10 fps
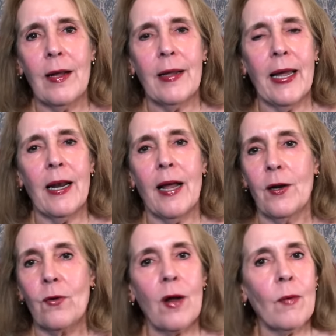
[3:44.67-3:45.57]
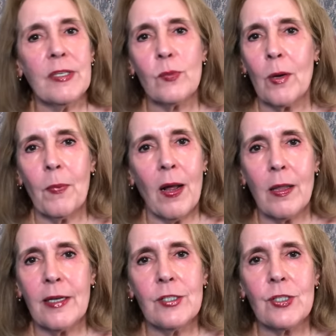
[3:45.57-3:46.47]
and I don't always wear
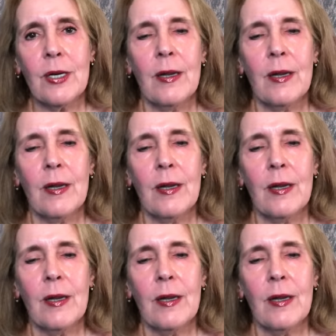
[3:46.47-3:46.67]
polish,